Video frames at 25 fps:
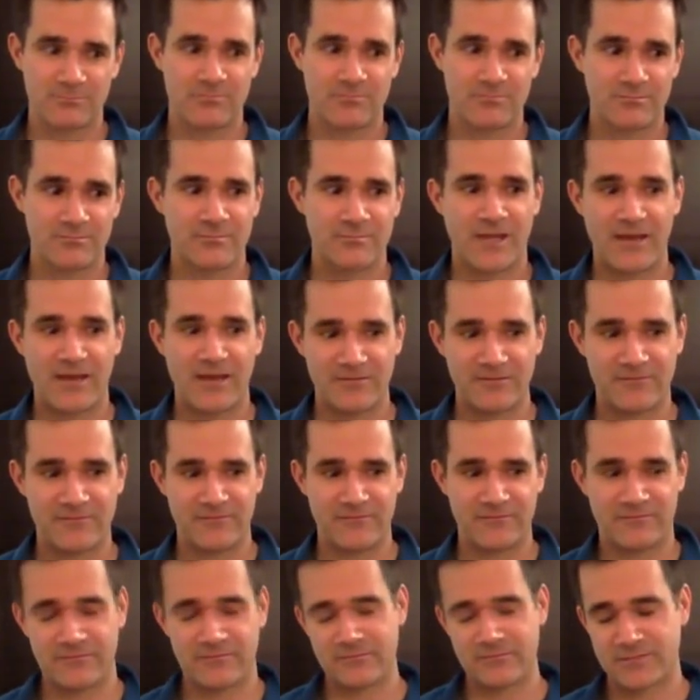have
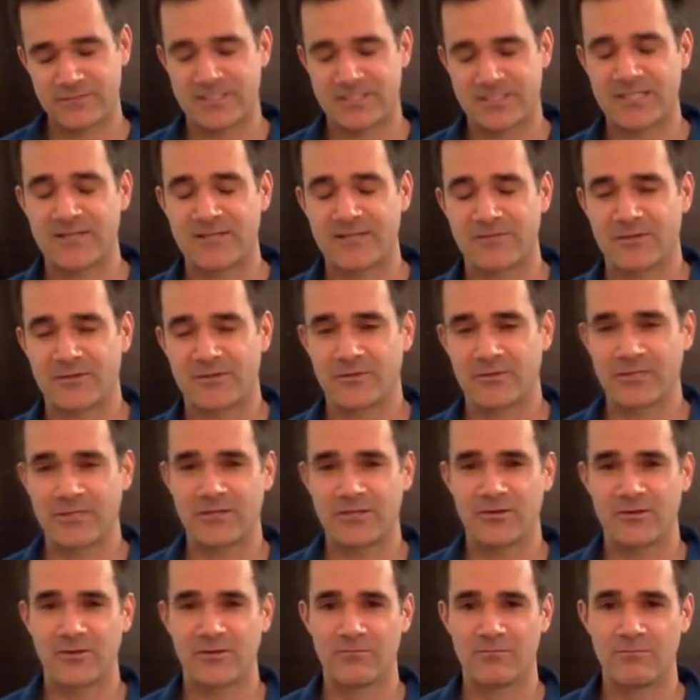significantly
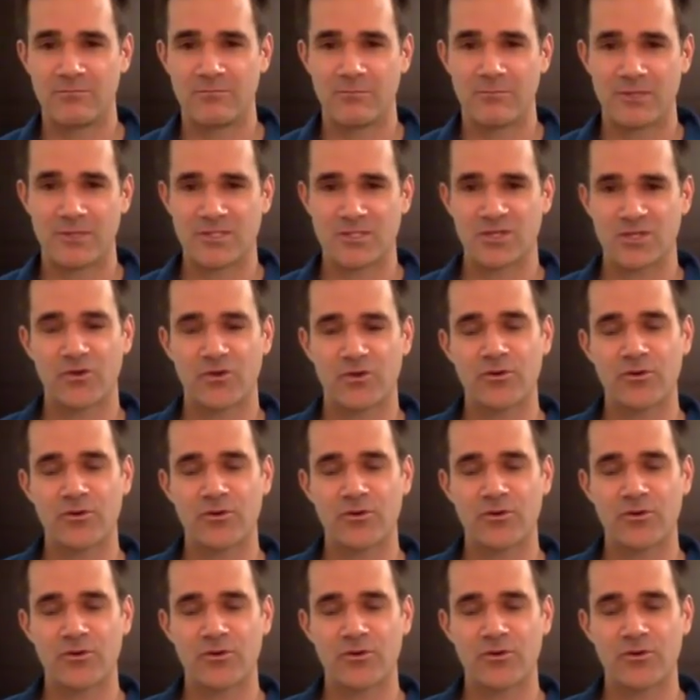much